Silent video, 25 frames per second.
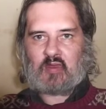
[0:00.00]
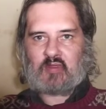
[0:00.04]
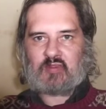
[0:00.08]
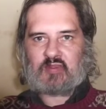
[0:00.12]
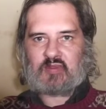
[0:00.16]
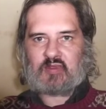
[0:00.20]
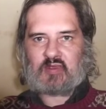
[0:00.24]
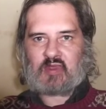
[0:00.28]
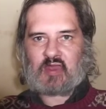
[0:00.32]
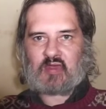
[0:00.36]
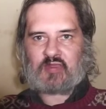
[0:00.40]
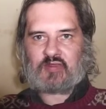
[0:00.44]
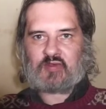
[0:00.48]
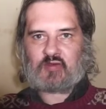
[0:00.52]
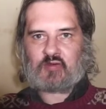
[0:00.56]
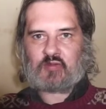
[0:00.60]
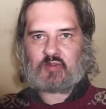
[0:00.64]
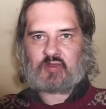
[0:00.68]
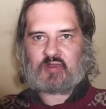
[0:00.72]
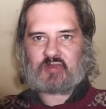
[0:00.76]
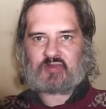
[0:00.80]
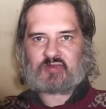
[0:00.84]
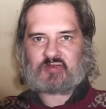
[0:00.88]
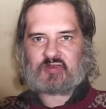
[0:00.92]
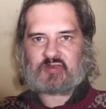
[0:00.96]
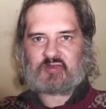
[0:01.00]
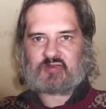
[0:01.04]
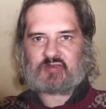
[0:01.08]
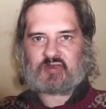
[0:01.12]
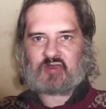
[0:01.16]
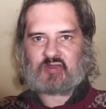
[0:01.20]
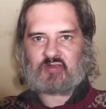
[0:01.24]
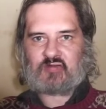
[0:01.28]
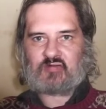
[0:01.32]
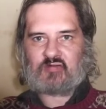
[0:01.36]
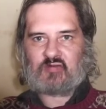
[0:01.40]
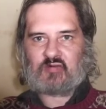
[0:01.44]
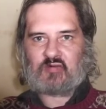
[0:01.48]
The Catholics in
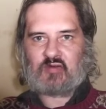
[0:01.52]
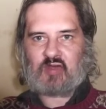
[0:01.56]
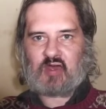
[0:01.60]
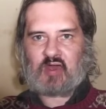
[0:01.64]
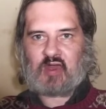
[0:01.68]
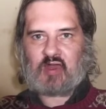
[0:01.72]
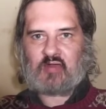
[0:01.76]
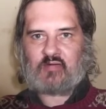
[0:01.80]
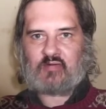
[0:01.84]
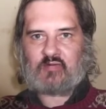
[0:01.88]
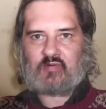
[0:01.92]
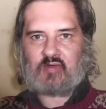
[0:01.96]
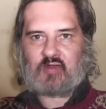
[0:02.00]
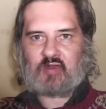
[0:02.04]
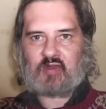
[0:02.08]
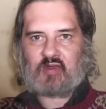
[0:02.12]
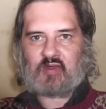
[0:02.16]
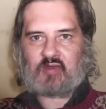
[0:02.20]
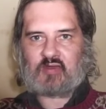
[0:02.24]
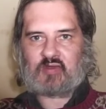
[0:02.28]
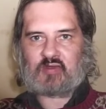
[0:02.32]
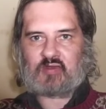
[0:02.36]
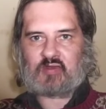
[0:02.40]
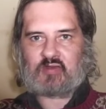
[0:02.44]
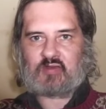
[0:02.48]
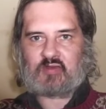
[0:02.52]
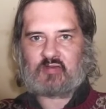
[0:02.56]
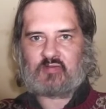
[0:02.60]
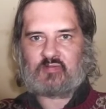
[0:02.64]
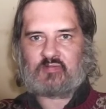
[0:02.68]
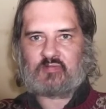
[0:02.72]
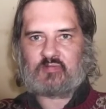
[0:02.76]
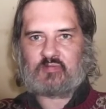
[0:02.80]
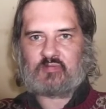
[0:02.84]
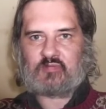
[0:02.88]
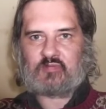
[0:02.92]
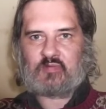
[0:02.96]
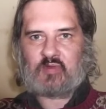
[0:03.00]
general have
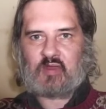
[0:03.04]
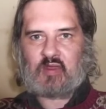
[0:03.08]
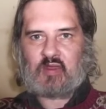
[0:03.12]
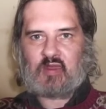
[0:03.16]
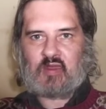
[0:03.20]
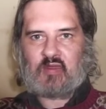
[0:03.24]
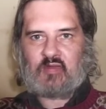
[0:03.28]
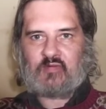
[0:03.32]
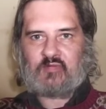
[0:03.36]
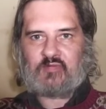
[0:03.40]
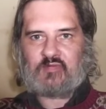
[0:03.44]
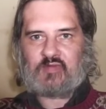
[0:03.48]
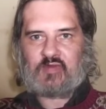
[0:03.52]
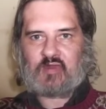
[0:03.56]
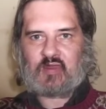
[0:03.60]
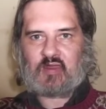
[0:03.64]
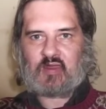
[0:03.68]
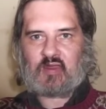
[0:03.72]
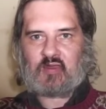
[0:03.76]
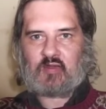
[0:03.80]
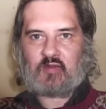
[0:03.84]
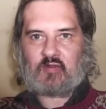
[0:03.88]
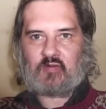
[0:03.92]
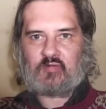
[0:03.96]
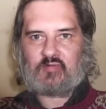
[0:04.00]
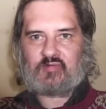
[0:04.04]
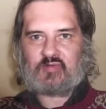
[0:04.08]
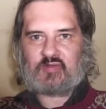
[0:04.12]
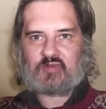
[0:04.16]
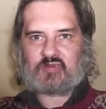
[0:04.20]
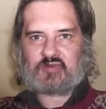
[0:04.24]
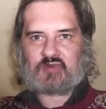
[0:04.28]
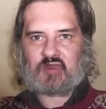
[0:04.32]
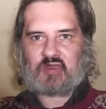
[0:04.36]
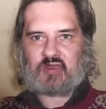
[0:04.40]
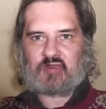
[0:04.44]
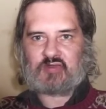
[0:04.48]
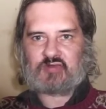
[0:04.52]
fear of the
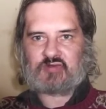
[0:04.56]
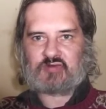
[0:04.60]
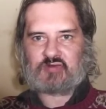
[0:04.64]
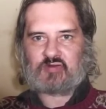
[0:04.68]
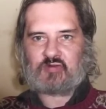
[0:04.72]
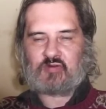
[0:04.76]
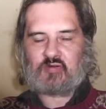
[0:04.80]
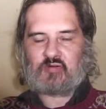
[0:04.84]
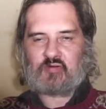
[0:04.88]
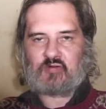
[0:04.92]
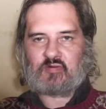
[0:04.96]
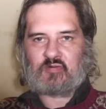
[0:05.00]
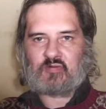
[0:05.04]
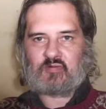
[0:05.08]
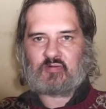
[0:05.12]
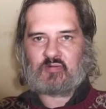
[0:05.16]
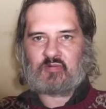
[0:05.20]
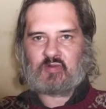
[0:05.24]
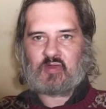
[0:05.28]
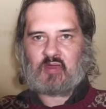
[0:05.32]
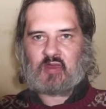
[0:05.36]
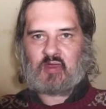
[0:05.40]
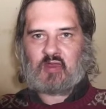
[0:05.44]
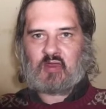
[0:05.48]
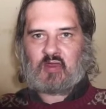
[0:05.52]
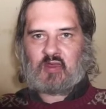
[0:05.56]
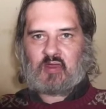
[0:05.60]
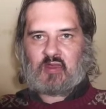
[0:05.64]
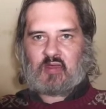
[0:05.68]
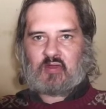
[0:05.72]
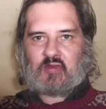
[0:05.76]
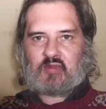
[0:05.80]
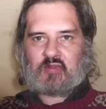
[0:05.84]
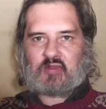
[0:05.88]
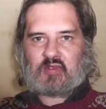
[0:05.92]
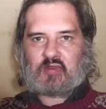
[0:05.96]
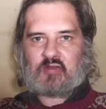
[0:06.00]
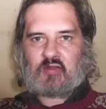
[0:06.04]
chainsaw.
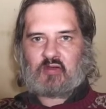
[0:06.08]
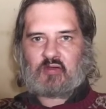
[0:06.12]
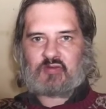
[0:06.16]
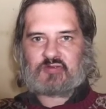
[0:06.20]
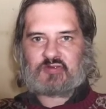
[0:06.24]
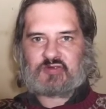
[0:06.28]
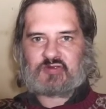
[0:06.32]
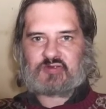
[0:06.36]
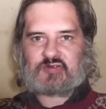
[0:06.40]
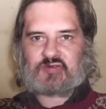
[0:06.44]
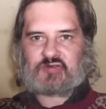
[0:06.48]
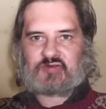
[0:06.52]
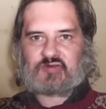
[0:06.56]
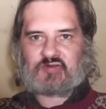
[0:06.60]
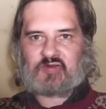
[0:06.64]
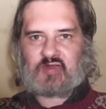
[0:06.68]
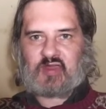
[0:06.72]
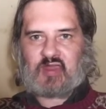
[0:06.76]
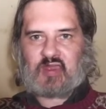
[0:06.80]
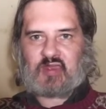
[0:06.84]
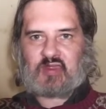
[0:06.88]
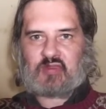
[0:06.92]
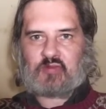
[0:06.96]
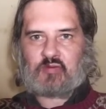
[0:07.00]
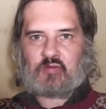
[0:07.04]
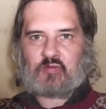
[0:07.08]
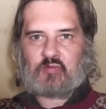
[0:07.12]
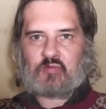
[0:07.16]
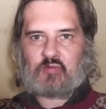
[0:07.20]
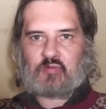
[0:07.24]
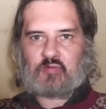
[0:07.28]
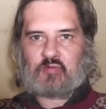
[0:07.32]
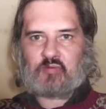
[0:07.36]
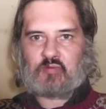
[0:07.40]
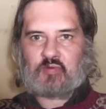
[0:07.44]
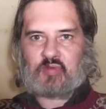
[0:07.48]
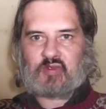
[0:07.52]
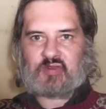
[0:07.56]
The gods train
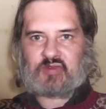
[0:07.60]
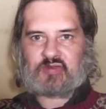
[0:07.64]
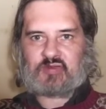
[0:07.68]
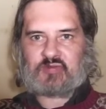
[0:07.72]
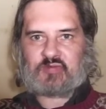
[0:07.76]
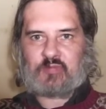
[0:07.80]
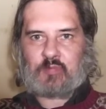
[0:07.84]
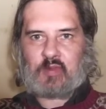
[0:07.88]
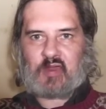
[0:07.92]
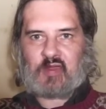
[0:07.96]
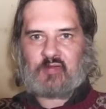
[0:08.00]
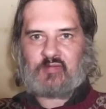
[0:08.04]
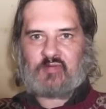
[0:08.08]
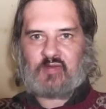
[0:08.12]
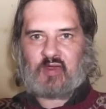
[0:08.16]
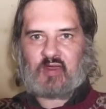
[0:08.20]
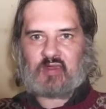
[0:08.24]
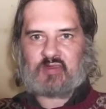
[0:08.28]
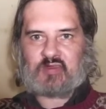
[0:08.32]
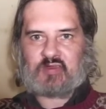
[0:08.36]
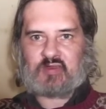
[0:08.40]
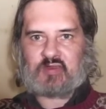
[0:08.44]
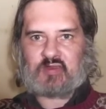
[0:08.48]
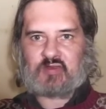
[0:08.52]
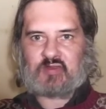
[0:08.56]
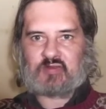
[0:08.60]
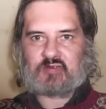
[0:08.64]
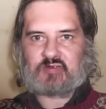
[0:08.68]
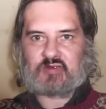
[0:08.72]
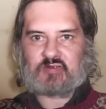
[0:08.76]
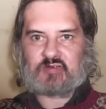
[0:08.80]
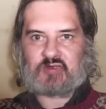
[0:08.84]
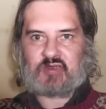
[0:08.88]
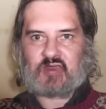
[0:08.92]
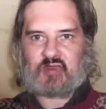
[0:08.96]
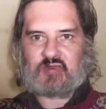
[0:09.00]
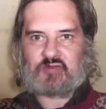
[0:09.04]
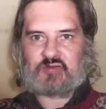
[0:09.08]
always by fighting
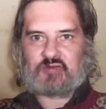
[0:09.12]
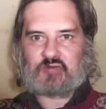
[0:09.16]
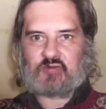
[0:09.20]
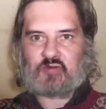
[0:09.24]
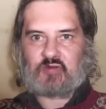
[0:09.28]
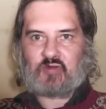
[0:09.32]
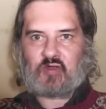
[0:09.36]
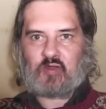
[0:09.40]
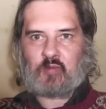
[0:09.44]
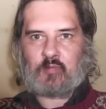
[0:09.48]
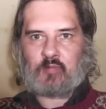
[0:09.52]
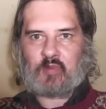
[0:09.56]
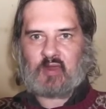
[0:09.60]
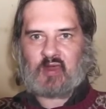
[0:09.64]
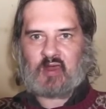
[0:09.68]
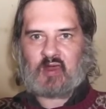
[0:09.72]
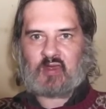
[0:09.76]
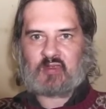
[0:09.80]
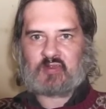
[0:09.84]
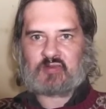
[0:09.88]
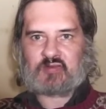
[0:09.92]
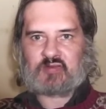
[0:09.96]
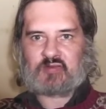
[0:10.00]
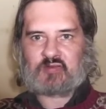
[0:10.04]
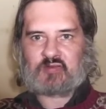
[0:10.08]
chainsaw combat.